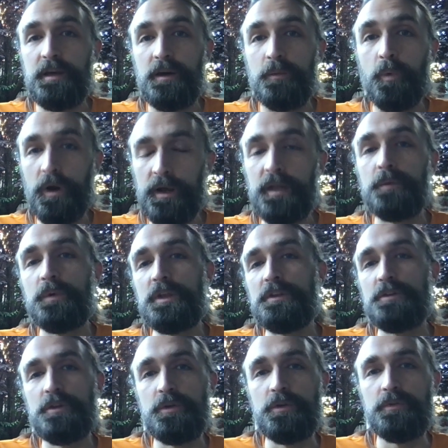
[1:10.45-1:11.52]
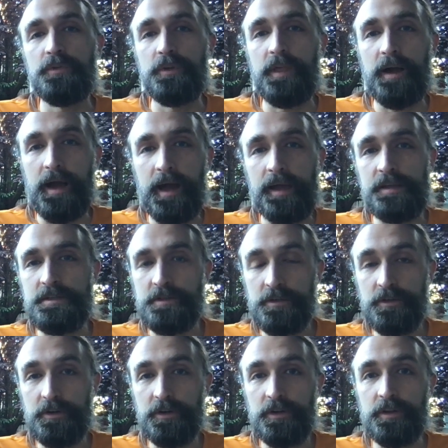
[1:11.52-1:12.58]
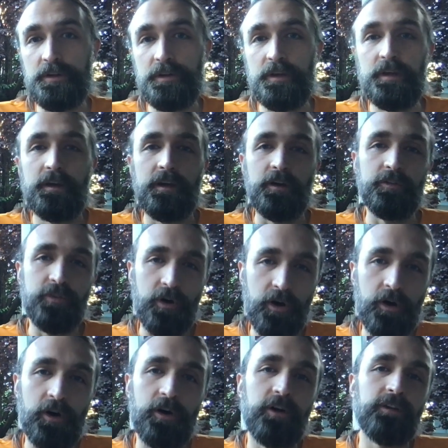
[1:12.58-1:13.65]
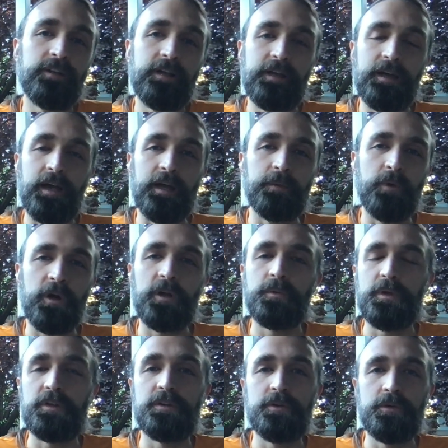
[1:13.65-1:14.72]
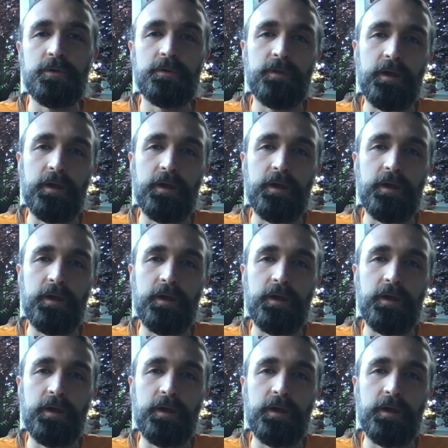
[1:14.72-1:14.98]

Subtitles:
what can we do for the highest good of all? And what can we do